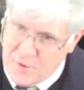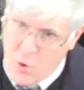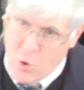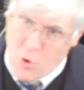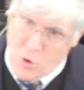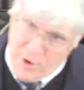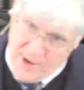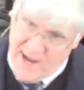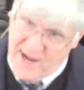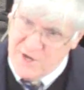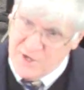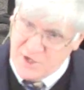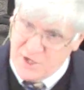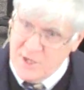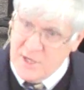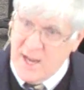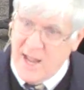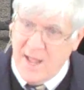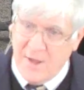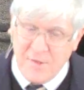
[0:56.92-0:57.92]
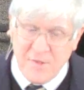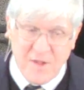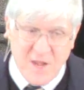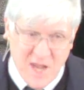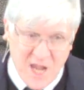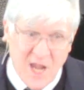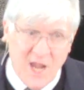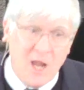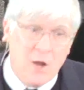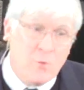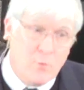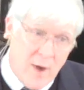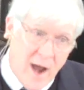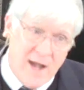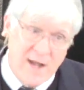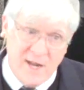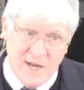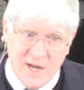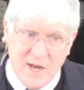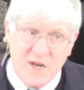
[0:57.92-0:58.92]
coronation as king,
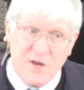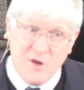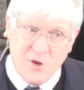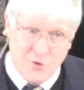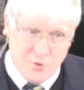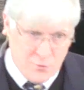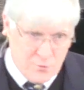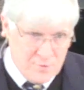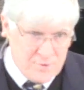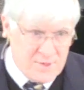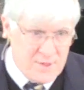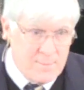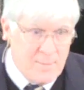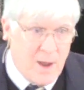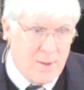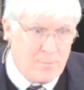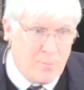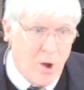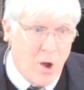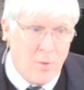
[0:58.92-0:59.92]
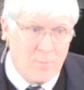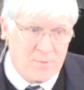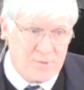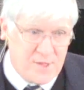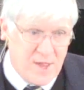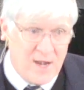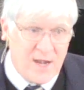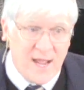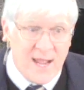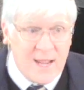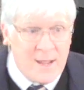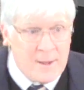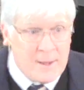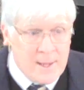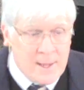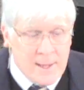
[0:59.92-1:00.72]
riding into Jerusalem on Palm Sunday.